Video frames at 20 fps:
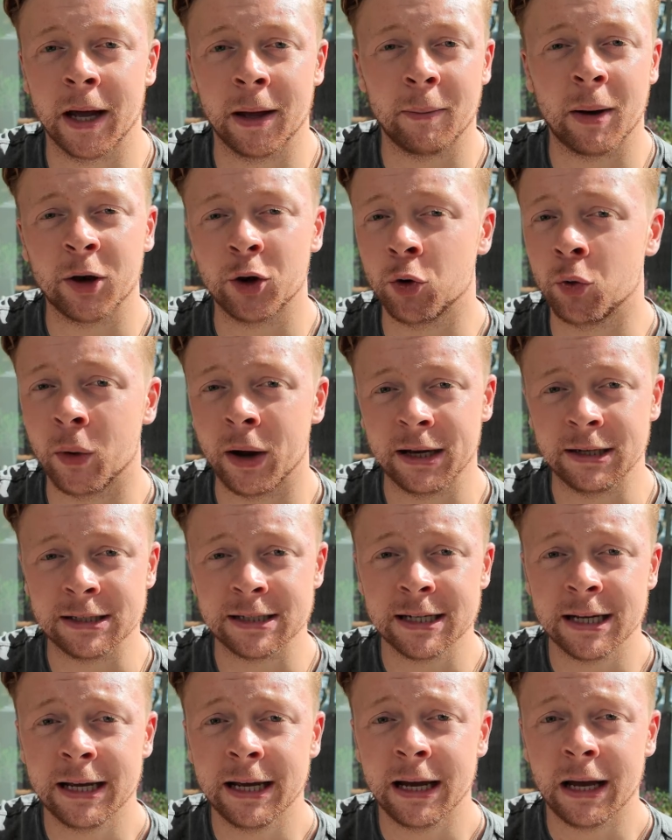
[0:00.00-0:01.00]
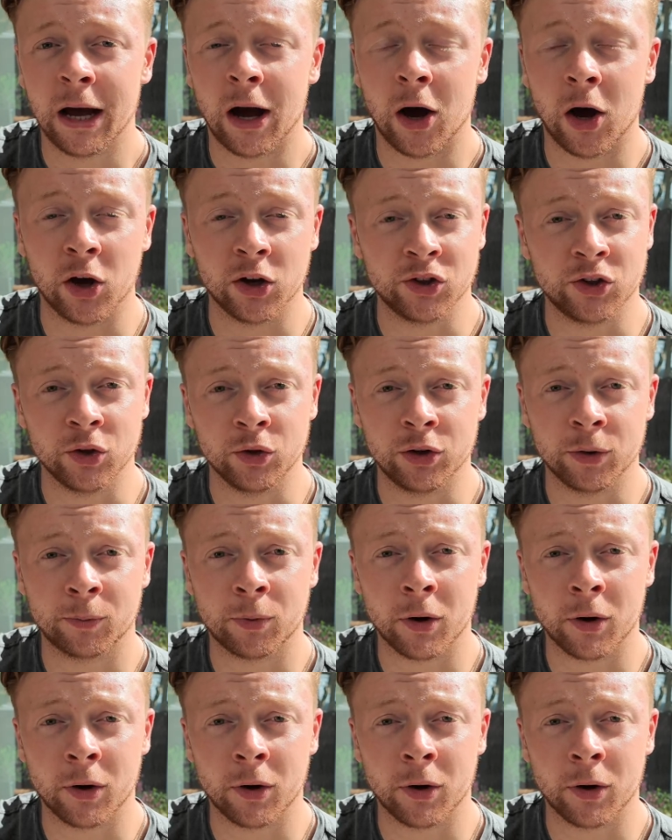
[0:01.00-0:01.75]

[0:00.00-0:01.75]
I'd always ask you to